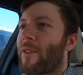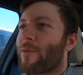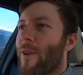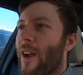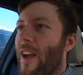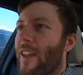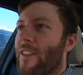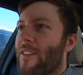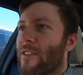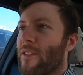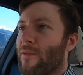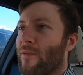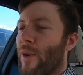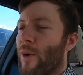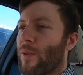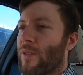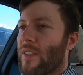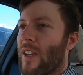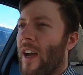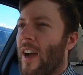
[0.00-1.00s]
I'd rather
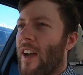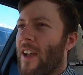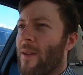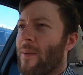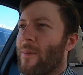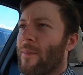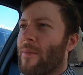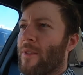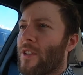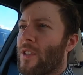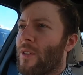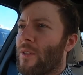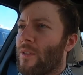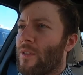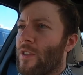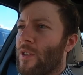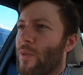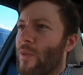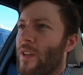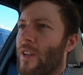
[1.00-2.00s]
devote time to
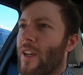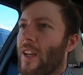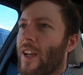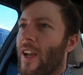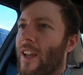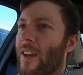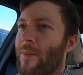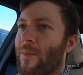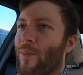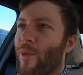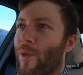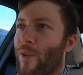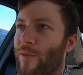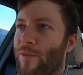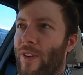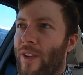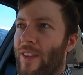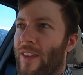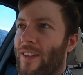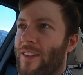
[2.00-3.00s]
doing kind of more
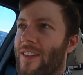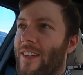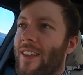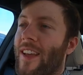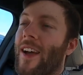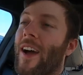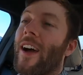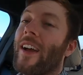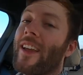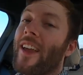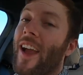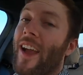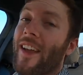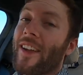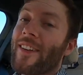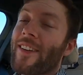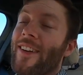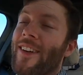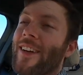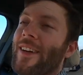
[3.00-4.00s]
fun things like that.
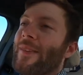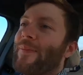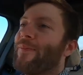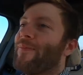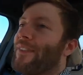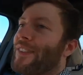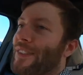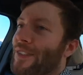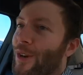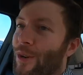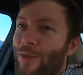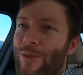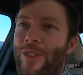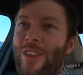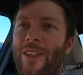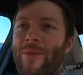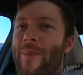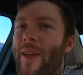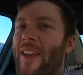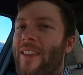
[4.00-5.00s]
Again, don't
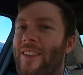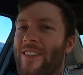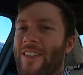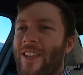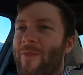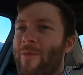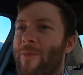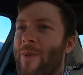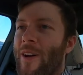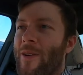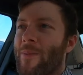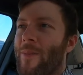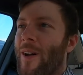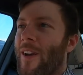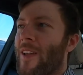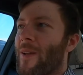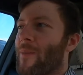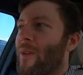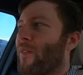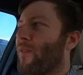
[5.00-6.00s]
really make the same amount of
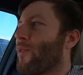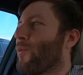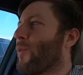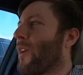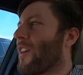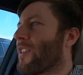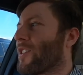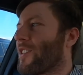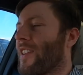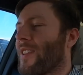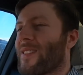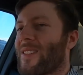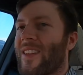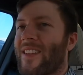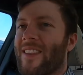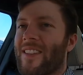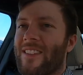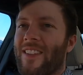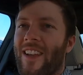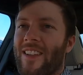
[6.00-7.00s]
money. I mean, if you watch things
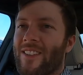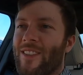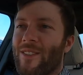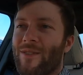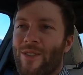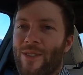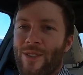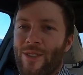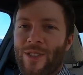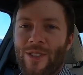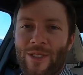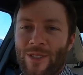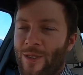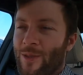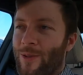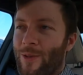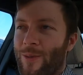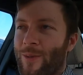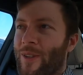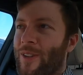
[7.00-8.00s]
like the Tesla versus
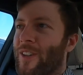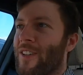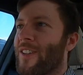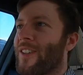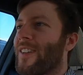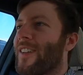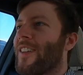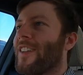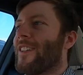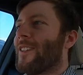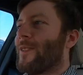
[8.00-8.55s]
snowmobile,